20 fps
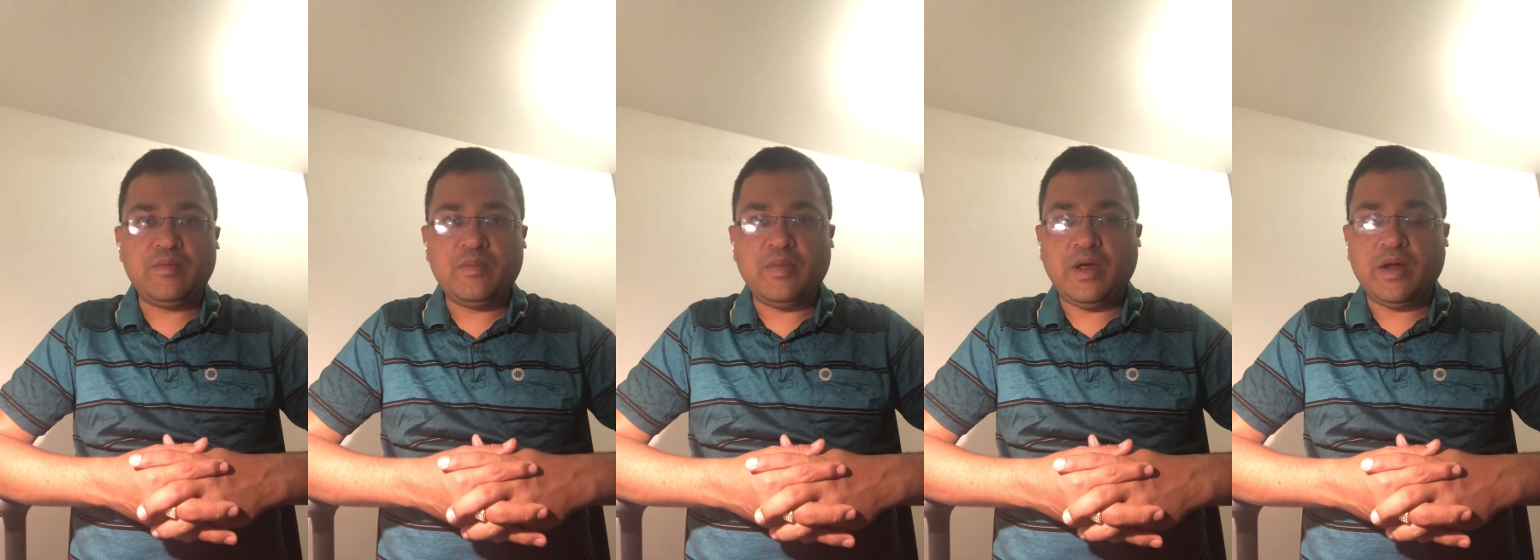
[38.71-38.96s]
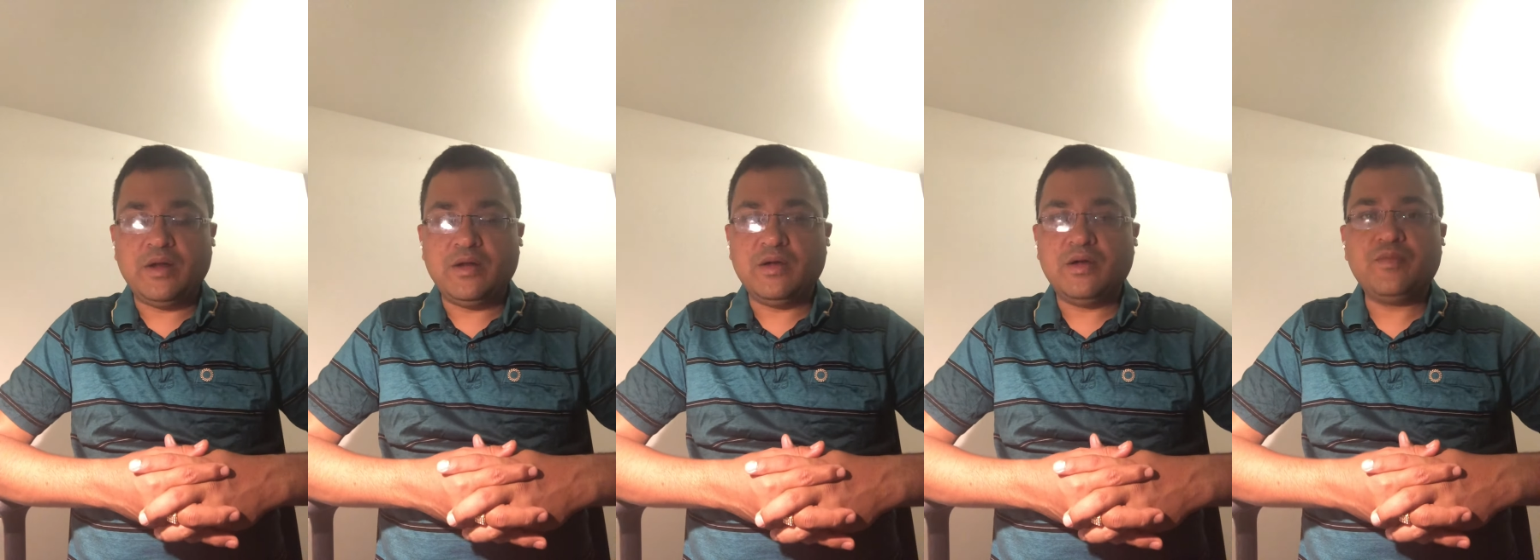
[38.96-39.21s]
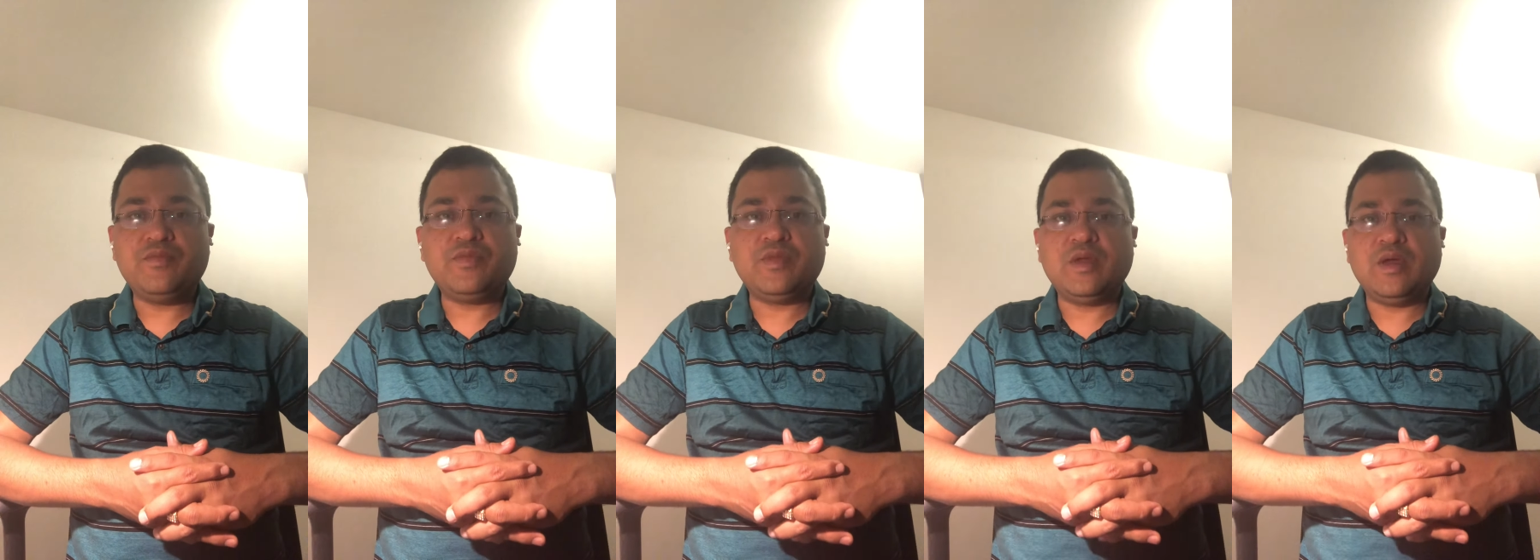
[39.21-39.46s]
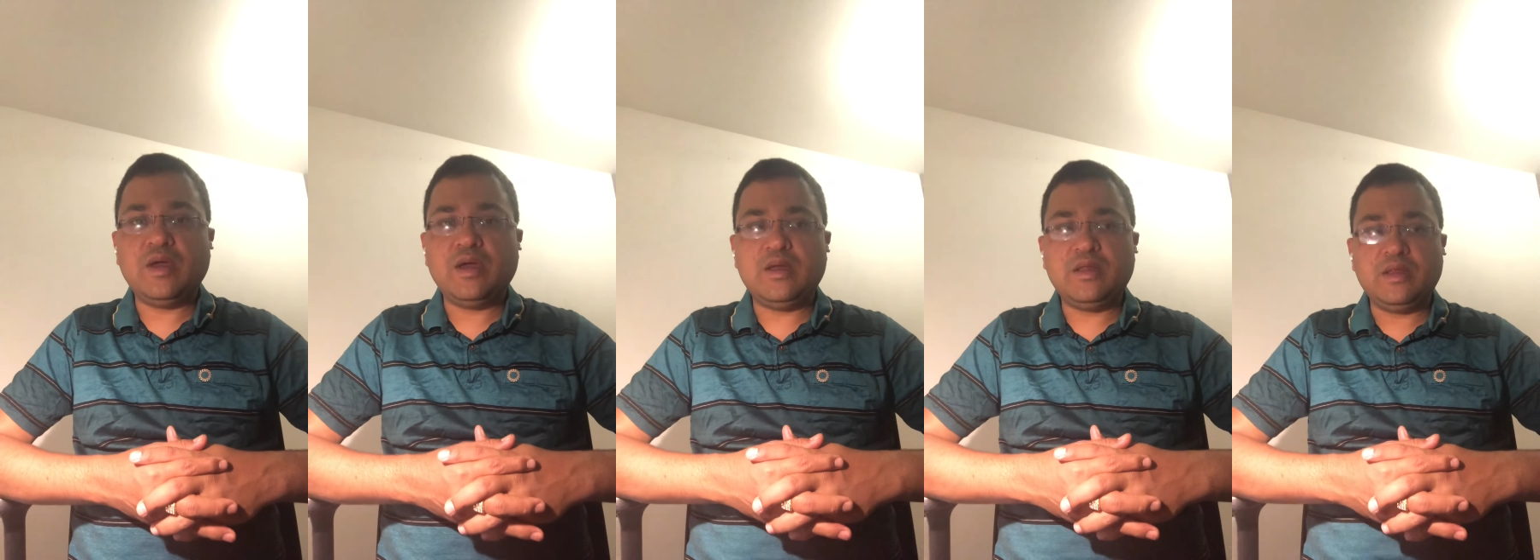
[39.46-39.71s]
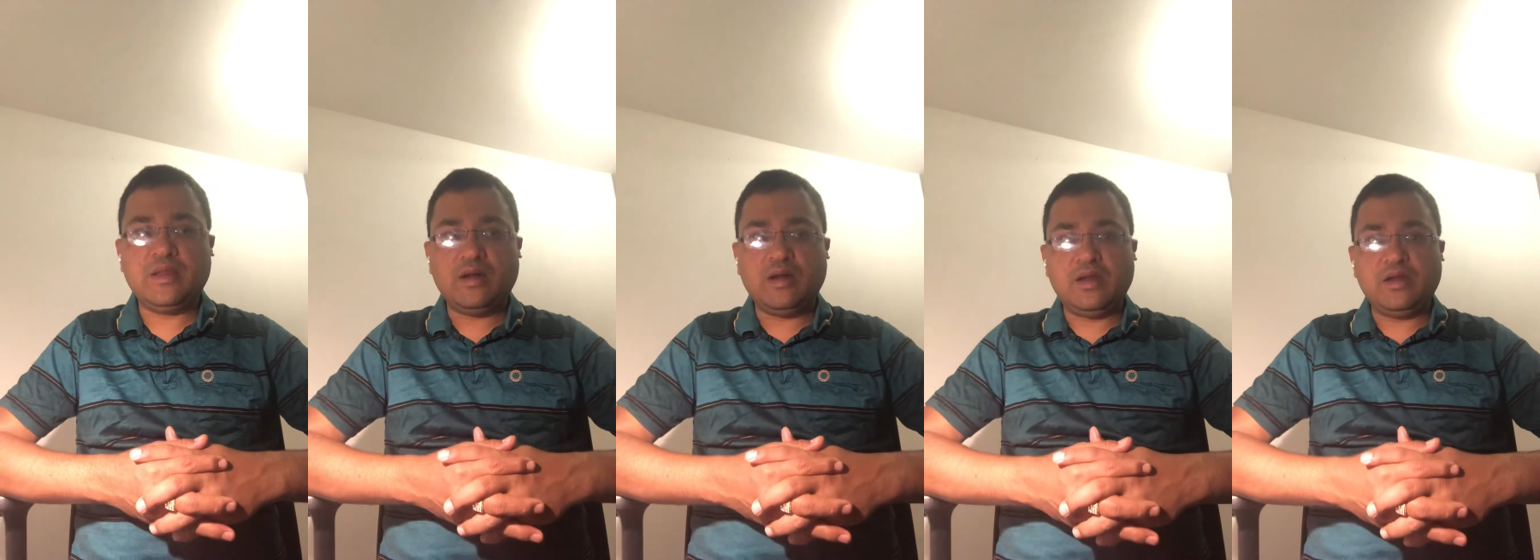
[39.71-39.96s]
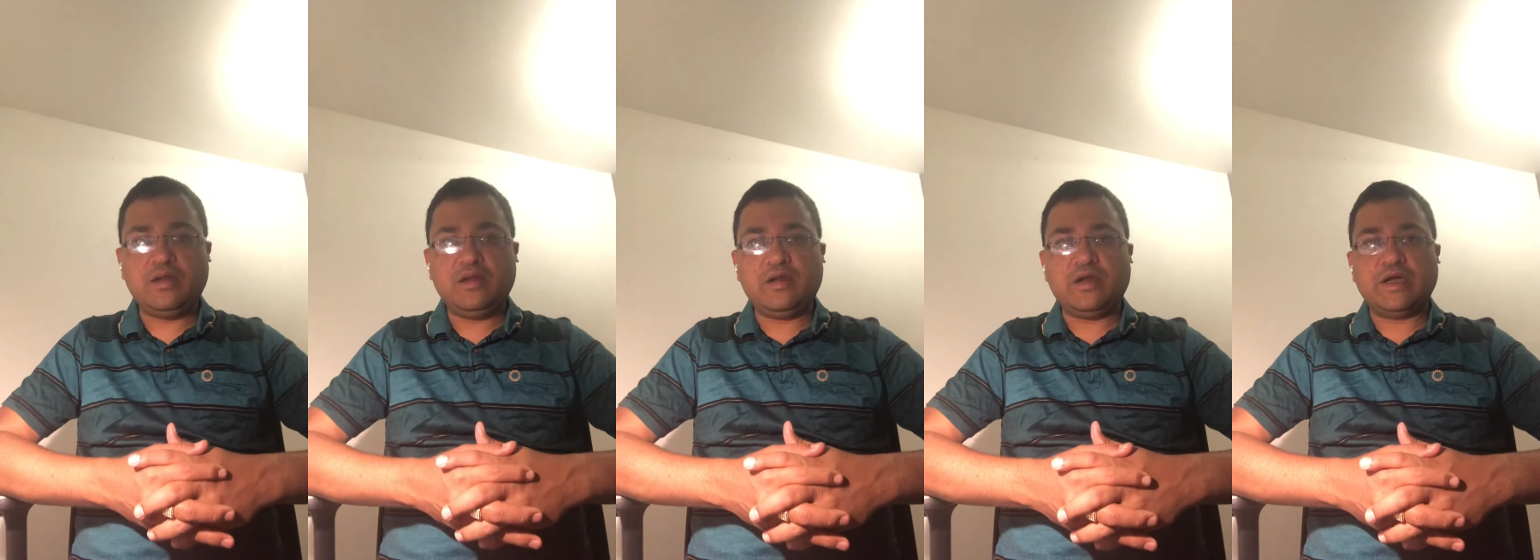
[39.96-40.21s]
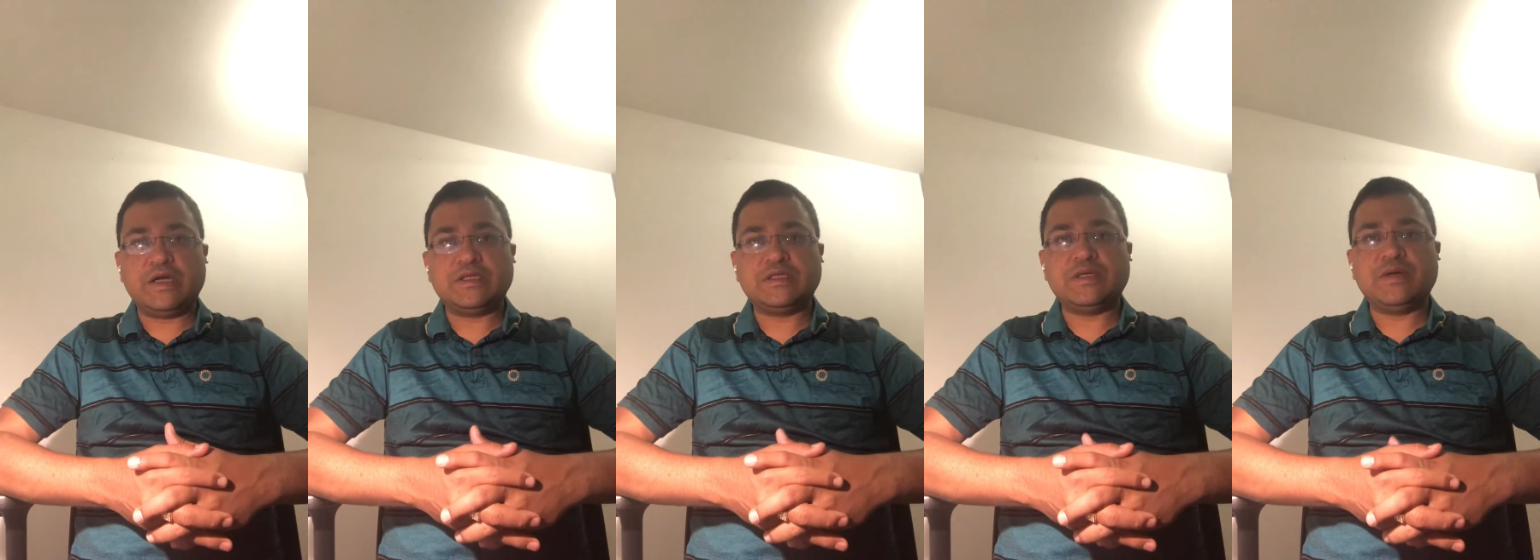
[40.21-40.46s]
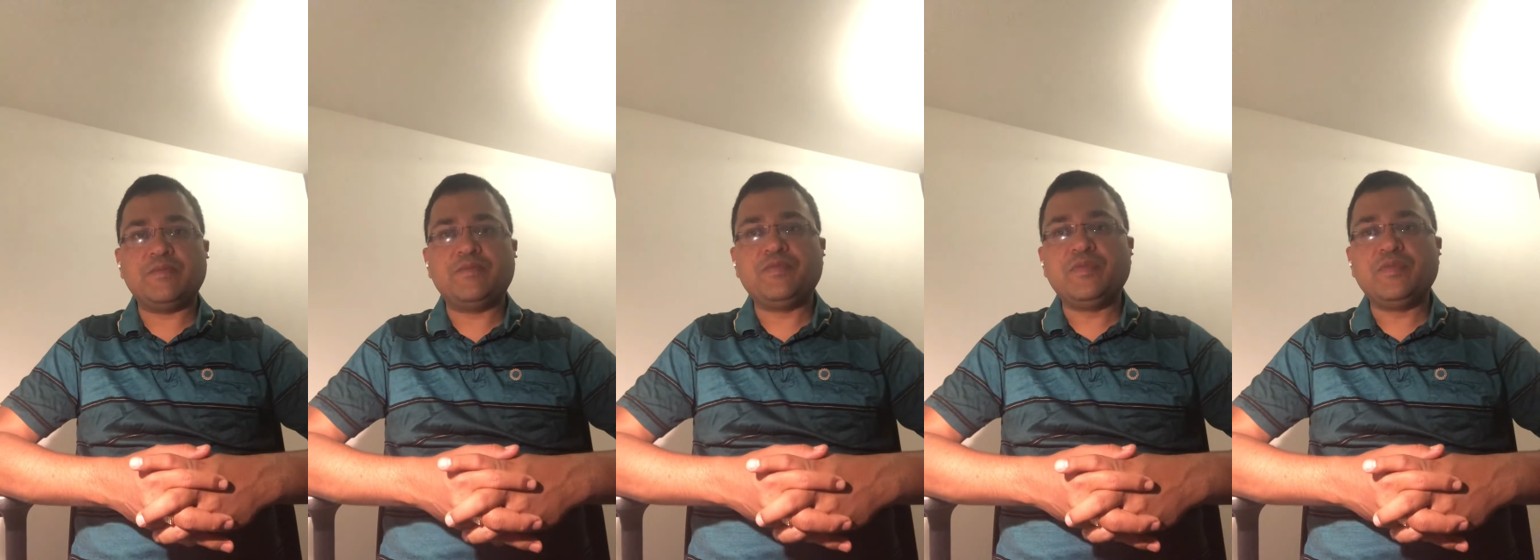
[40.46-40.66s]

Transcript: manner, in the right direction.